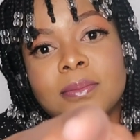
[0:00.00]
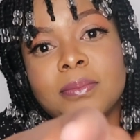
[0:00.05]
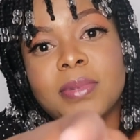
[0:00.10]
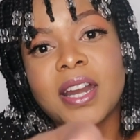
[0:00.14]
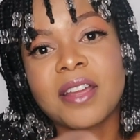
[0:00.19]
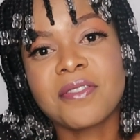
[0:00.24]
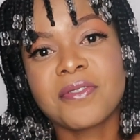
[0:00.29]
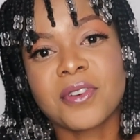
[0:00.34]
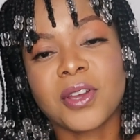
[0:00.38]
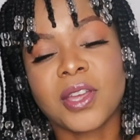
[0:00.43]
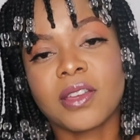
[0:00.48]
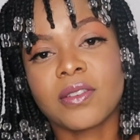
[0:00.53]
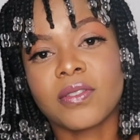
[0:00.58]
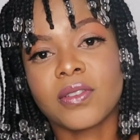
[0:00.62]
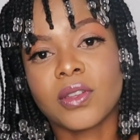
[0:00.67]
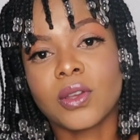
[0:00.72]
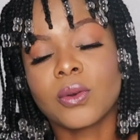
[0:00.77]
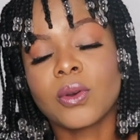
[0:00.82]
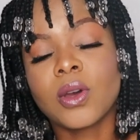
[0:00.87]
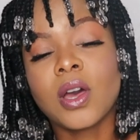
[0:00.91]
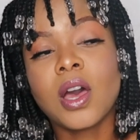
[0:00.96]
But I forgive
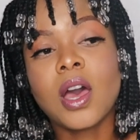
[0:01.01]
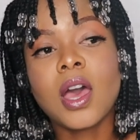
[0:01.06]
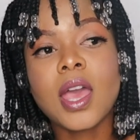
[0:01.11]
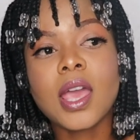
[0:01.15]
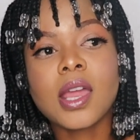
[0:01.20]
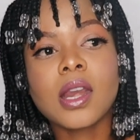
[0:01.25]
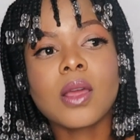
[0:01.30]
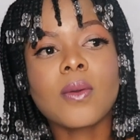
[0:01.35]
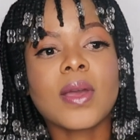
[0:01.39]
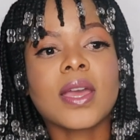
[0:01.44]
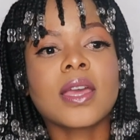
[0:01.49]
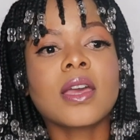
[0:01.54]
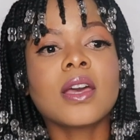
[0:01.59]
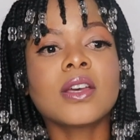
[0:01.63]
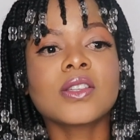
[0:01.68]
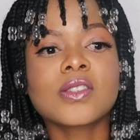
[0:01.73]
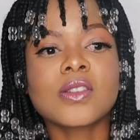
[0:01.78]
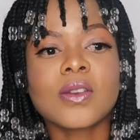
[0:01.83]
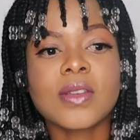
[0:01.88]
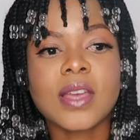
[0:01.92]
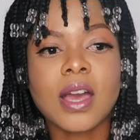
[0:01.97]
you. Anyway,
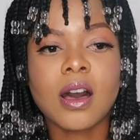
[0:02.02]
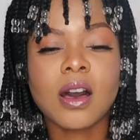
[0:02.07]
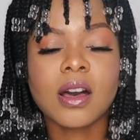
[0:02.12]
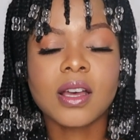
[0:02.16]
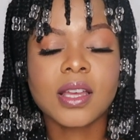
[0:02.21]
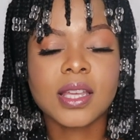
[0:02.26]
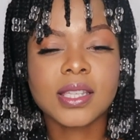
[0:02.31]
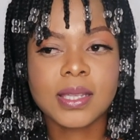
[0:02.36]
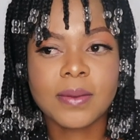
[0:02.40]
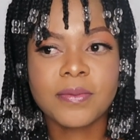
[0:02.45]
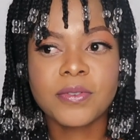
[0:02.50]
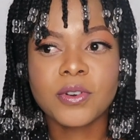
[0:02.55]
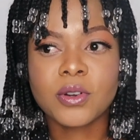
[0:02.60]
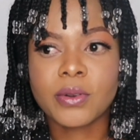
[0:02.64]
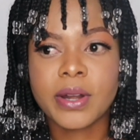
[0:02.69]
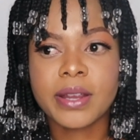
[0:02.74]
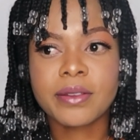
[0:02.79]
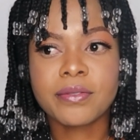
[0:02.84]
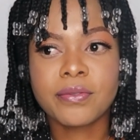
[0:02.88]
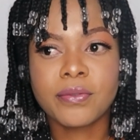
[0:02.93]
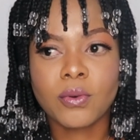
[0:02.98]
so yeah, except for
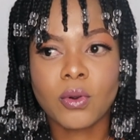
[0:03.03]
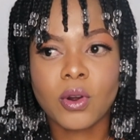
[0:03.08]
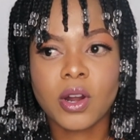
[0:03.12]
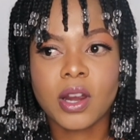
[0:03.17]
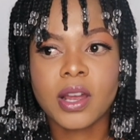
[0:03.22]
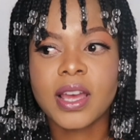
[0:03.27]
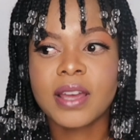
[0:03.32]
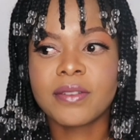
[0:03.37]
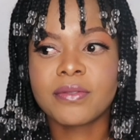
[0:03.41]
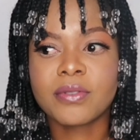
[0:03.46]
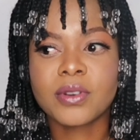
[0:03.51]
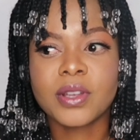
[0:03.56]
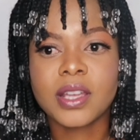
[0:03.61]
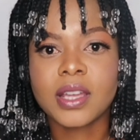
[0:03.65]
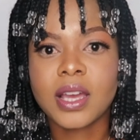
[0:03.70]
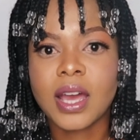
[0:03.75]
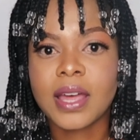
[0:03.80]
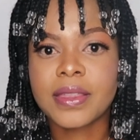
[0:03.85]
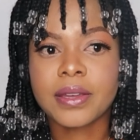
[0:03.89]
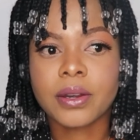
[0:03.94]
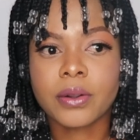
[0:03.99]
grade 4,
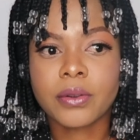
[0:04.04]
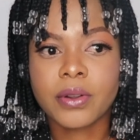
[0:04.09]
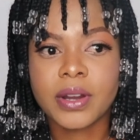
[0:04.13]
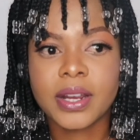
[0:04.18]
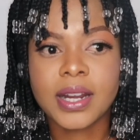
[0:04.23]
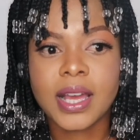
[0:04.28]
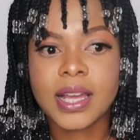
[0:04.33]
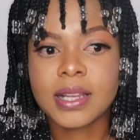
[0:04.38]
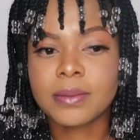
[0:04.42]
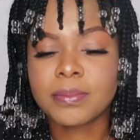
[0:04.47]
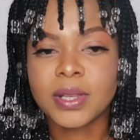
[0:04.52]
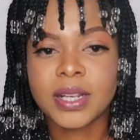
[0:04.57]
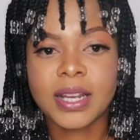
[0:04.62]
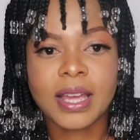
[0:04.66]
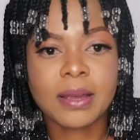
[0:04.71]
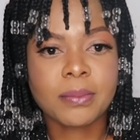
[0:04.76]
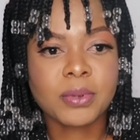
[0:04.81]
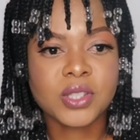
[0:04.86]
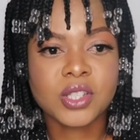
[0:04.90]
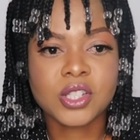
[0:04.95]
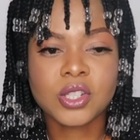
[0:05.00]
every other grade I'd been
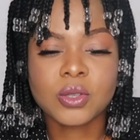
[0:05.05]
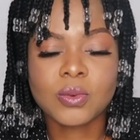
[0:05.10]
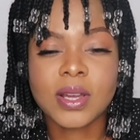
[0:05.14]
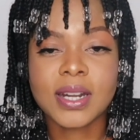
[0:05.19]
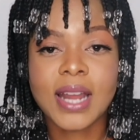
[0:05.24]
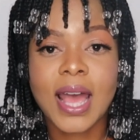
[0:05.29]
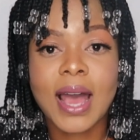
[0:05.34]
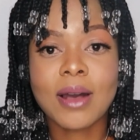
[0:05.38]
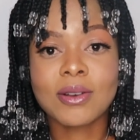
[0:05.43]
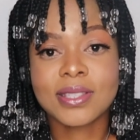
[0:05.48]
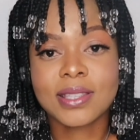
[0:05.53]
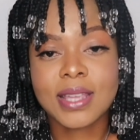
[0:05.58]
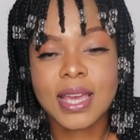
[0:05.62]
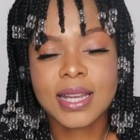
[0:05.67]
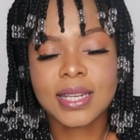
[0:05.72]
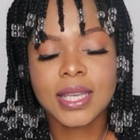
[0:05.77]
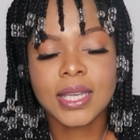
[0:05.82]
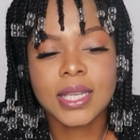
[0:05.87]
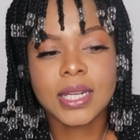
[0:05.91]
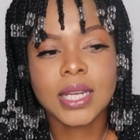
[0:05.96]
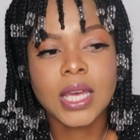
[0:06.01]
like position 1. I was
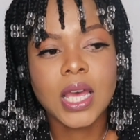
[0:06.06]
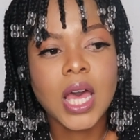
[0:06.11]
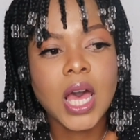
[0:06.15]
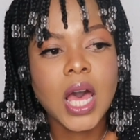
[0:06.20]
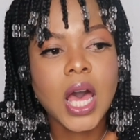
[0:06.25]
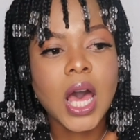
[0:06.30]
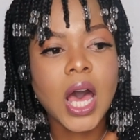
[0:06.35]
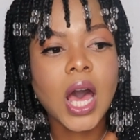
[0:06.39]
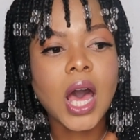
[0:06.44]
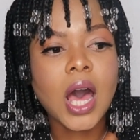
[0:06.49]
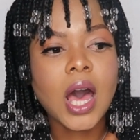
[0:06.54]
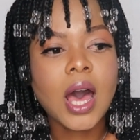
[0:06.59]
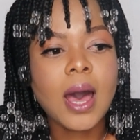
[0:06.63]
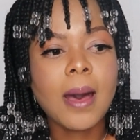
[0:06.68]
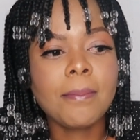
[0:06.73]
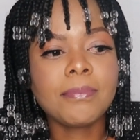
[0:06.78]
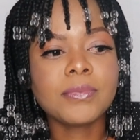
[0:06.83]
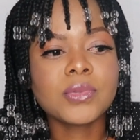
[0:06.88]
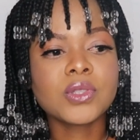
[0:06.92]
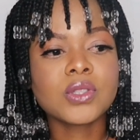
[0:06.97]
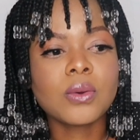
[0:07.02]
that kid.
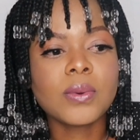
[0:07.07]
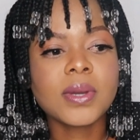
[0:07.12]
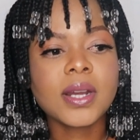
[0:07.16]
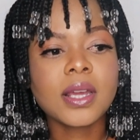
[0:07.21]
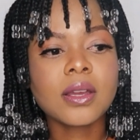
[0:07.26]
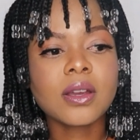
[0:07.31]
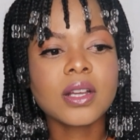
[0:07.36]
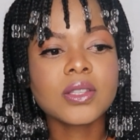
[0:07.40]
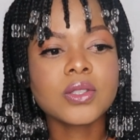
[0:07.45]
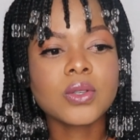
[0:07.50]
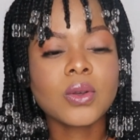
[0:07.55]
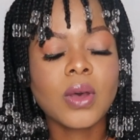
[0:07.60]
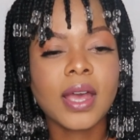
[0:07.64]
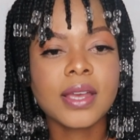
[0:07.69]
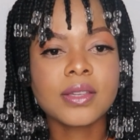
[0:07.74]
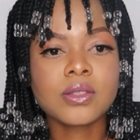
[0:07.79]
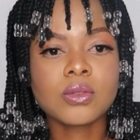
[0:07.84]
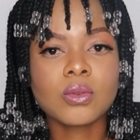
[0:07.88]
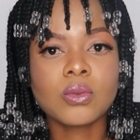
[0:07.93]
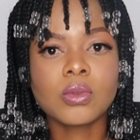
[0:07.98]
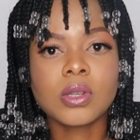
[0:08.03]
So when I got to
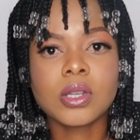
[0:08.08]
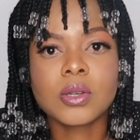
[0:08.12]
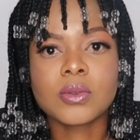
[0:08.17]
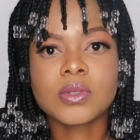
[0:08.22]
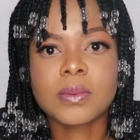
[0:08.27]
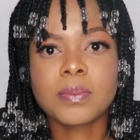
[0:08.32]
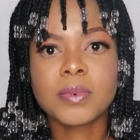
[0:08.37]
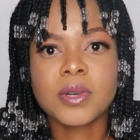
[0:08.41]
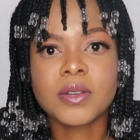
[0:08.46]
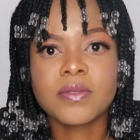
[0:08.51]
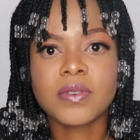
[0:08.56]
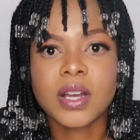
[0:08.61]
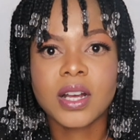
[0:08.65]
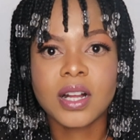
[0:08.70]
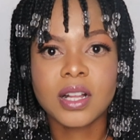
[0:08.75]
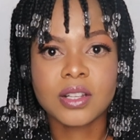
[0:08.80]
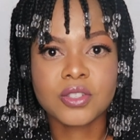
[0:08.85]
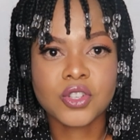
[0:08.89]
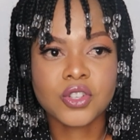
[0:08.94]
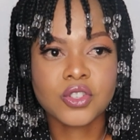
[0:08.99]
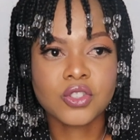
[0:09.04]
high school, it was a bit of a
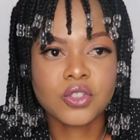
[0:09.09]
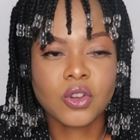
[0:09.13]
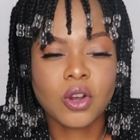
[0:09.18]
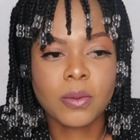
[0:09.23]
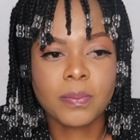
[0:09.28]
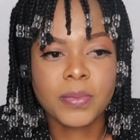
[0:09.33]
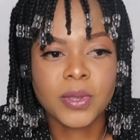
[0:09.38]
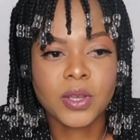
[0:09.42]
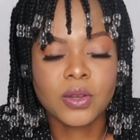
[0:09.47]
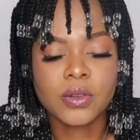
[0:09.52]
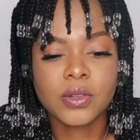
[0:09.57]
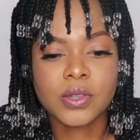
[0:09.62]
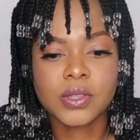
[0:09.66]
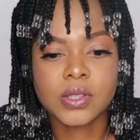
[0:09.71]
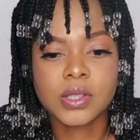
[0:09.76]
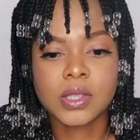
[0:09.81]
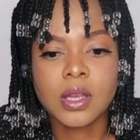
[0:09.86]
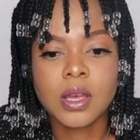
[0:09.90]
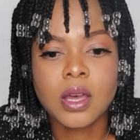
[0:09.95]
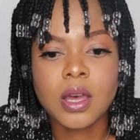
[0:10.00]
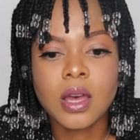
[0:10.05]
culture shock
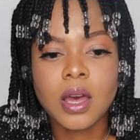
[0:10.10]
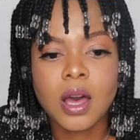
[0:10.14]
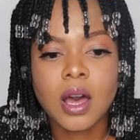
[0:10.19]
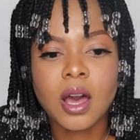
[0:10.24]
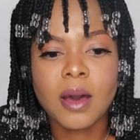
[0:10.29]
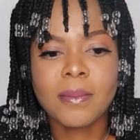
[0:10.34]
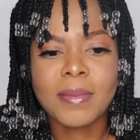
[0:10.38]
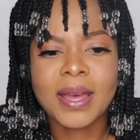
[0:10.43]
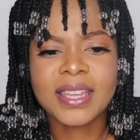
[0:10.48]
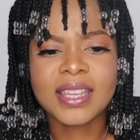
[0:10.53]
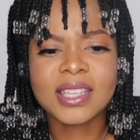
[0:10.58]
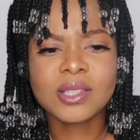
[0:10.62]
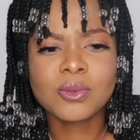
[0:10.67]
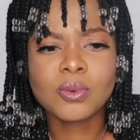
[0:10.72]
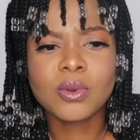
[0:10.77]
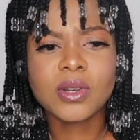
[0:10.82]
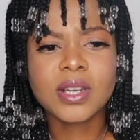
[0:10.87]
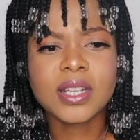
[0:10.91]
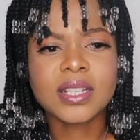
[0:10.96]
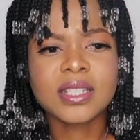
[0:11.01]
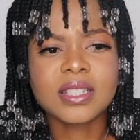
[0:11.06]
because I guess
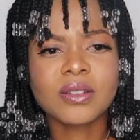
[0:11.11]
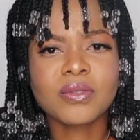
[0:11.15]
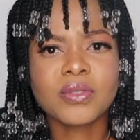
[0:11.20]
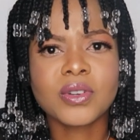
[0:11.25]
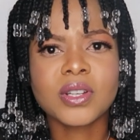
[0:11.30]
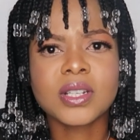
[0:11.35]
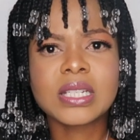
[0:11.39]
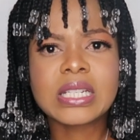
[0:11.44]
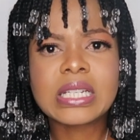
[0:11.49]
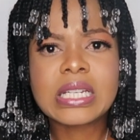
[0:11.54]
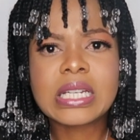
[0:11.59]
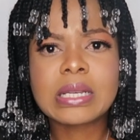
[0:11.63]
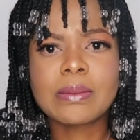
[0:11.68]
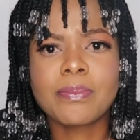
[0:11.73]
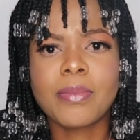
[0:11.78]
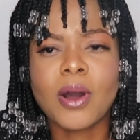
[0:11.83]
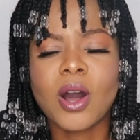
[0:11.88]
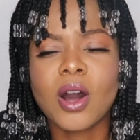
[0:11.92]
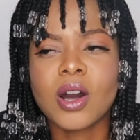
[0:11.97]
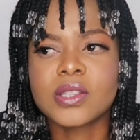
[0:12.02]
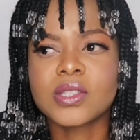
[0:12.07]
we were in different
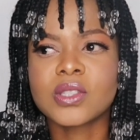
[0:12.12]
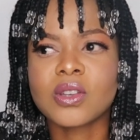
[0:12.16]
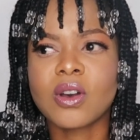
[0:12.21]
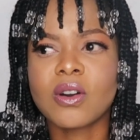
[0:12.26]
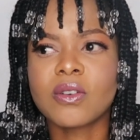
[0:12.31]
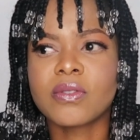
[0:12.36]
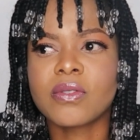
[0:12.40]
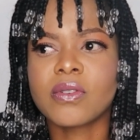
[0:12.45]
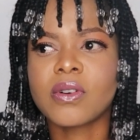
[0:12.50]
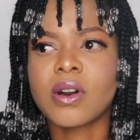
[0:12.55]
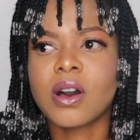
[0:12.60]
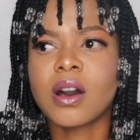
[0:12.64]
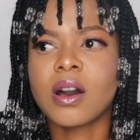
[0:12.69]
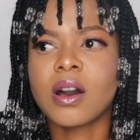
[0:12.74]
parts of